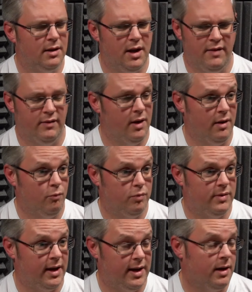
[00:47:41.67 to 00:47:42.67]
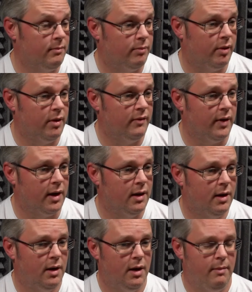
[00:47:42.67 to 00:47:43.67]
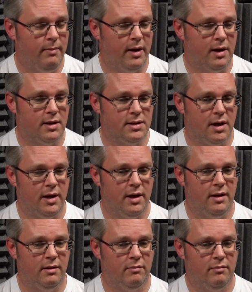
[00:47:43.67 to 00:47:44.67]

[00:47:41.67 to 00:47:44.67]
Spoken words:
even though they didn't prove it, because I